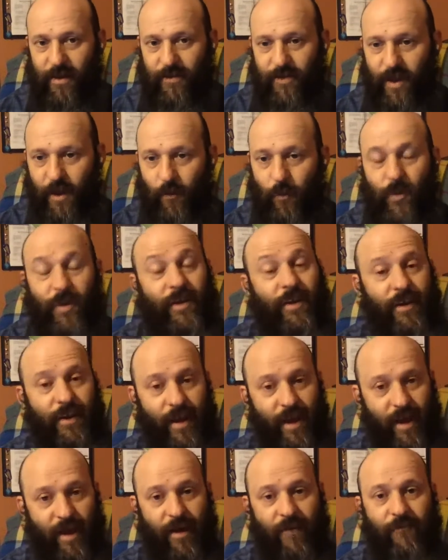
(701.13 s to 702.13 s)
that we can
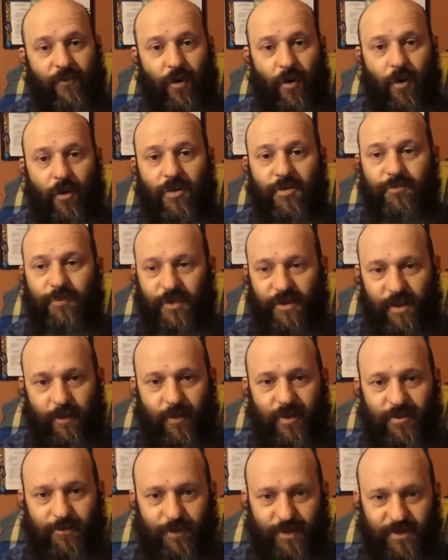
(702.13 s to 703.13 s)
have ours, but they
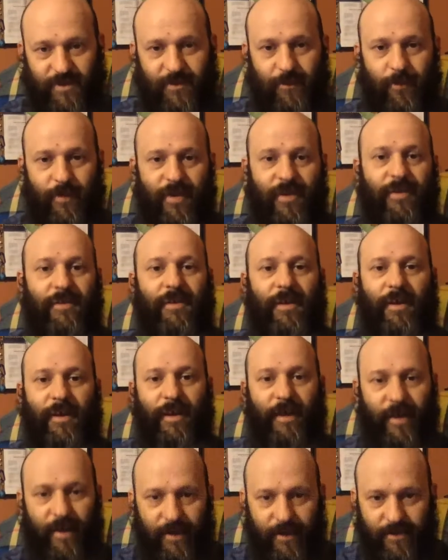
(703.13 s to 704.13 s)
must be submitted to
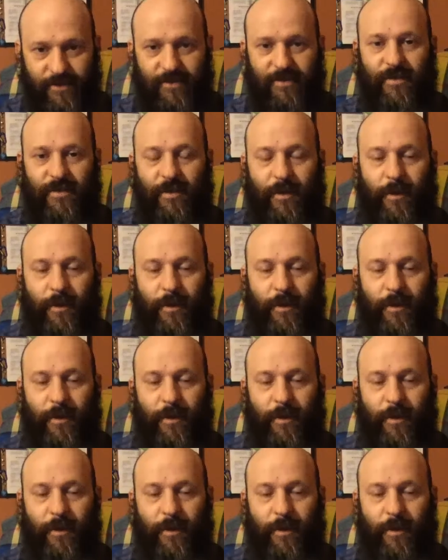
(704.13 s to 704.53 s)
his